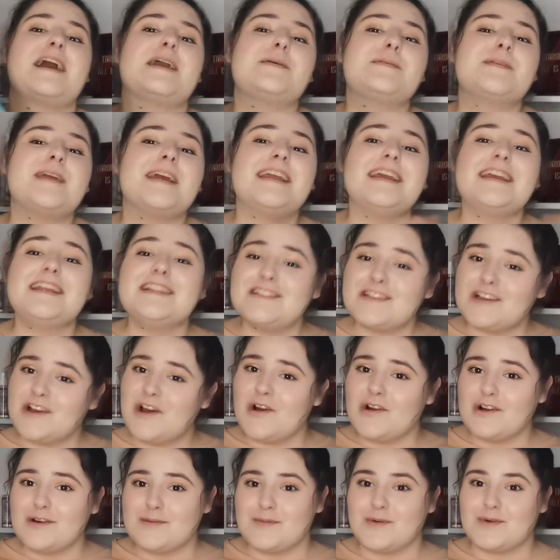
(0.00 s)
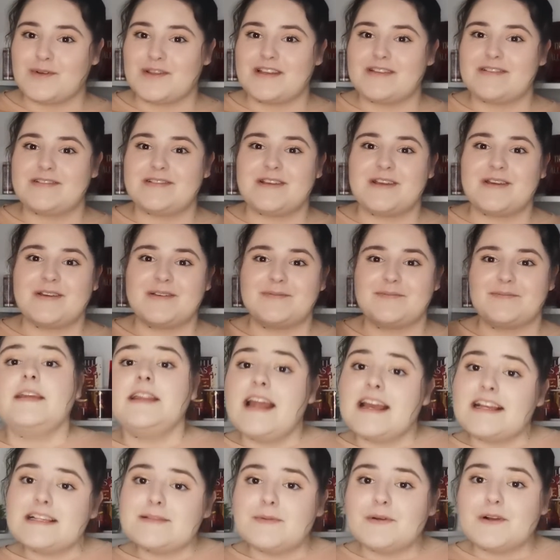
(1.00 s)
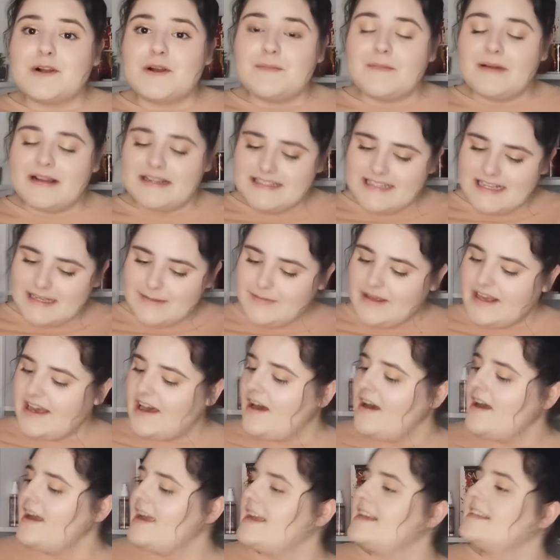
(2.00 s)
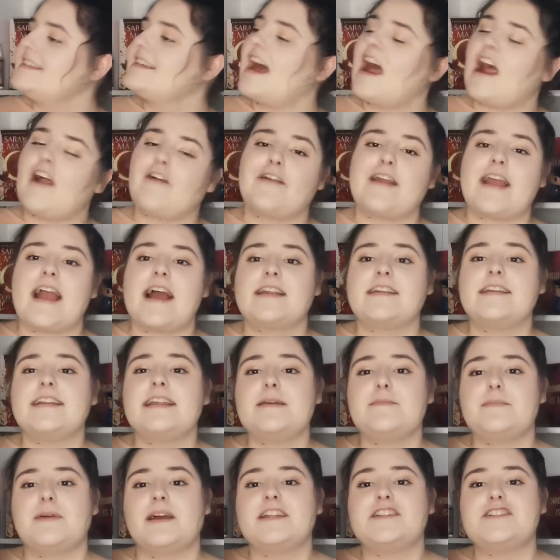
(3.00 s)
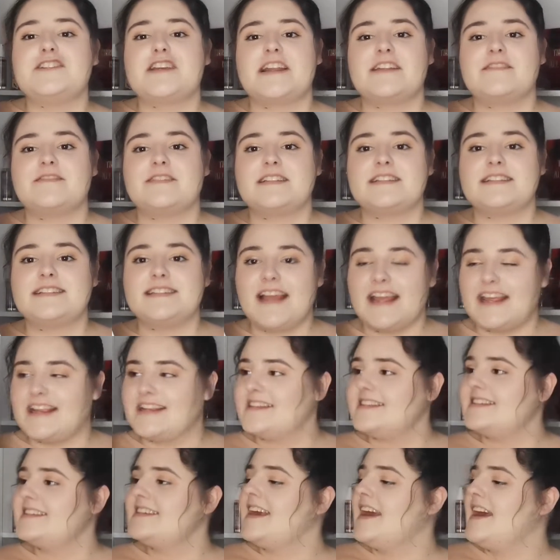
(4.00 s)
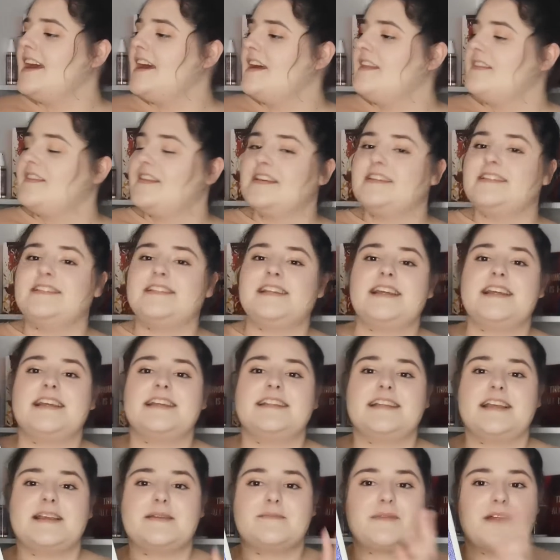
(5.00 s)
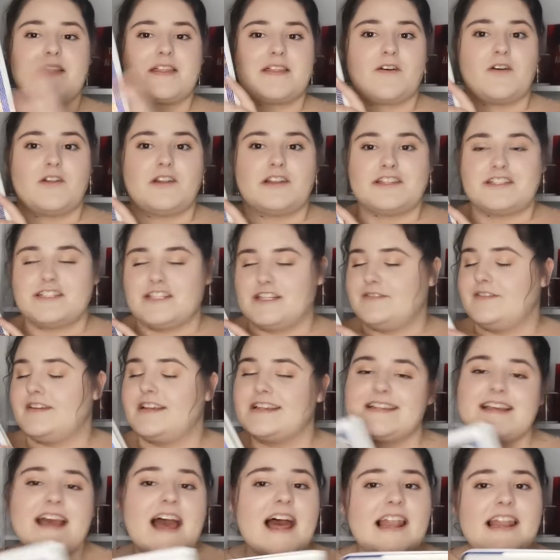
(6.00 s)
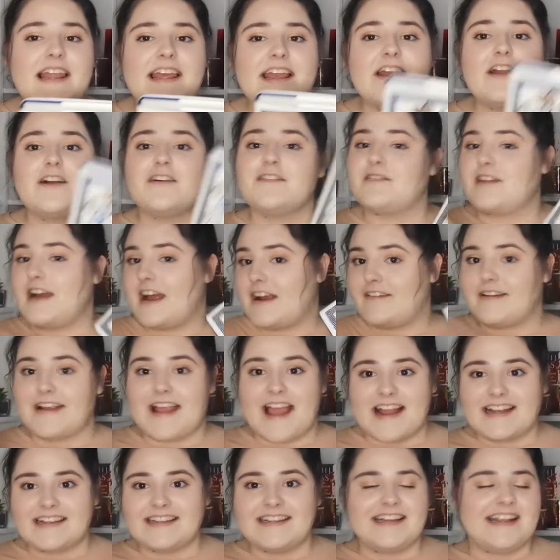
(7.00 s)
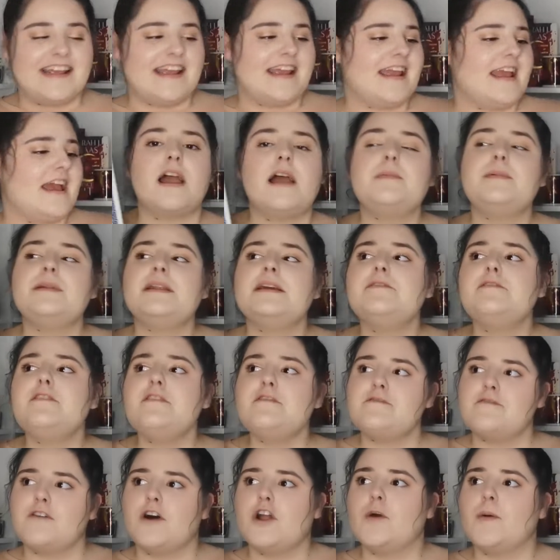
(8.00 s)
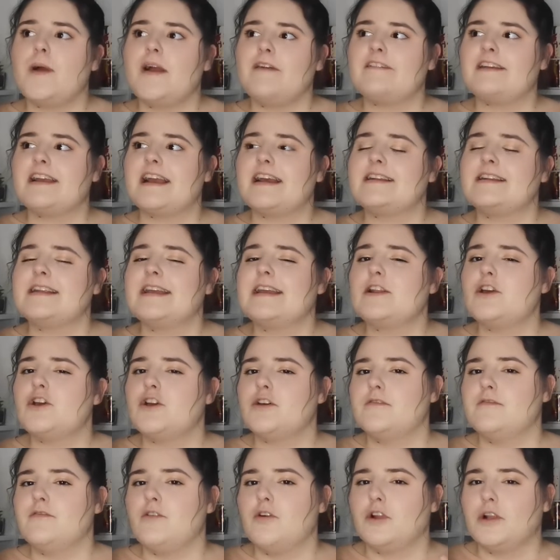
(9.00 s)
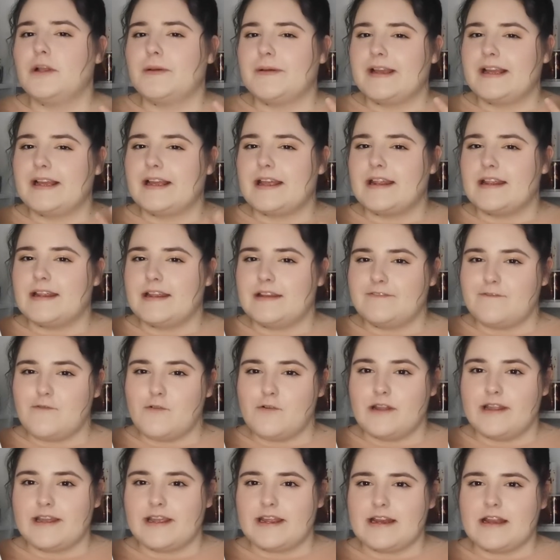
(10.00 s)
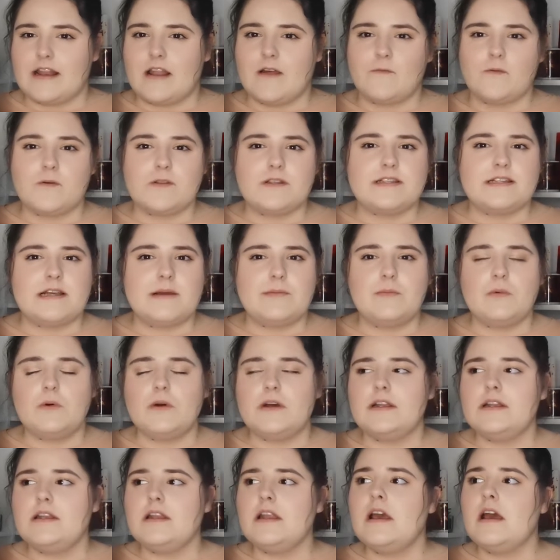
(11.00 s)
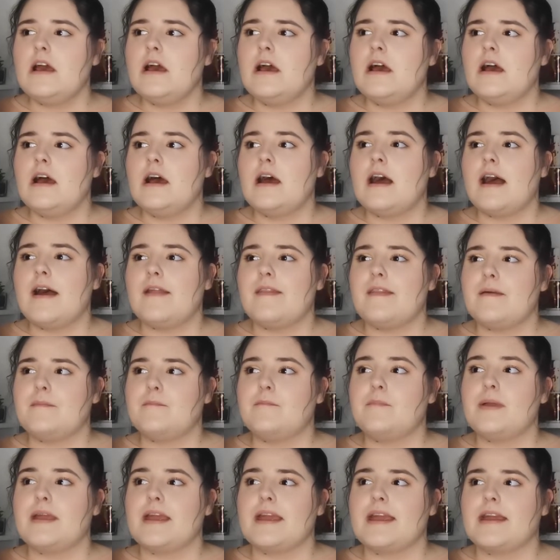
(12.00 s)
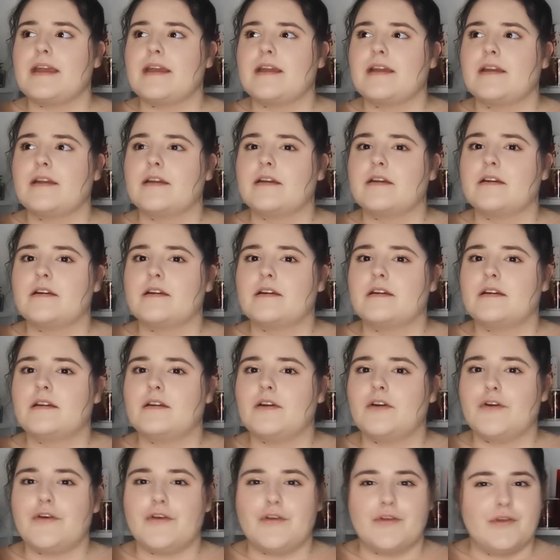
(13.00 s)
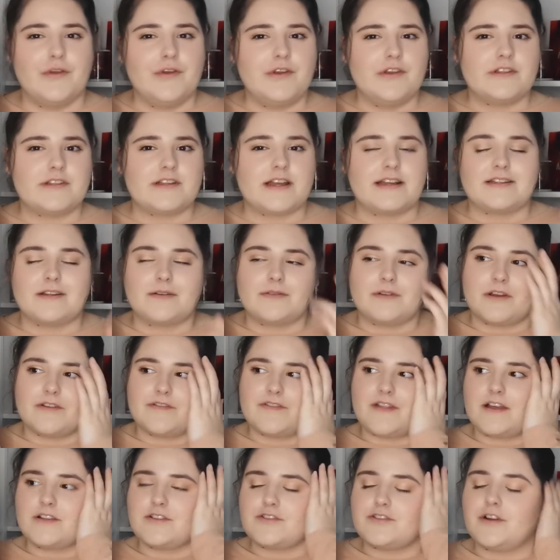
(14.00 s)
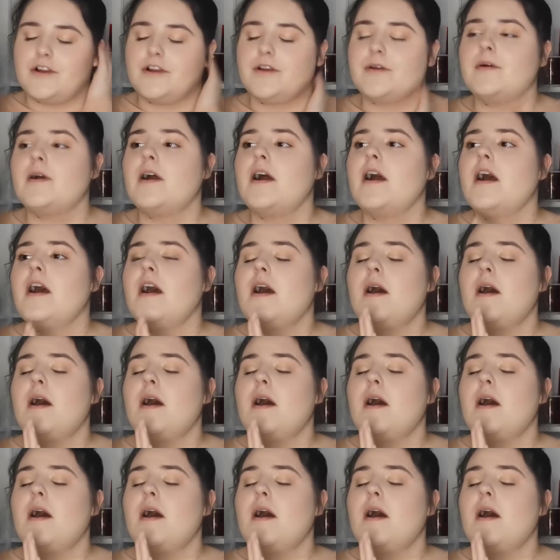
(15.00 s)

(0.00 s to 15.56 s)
I am getting into horror more this year. The next book on my TBR is Ariadne by Jennifer Saint. This is a mythology retelling of Ariadne. I believe we follow Ariadne and her falling in love with someone and then being hurt. I don't know if that's true.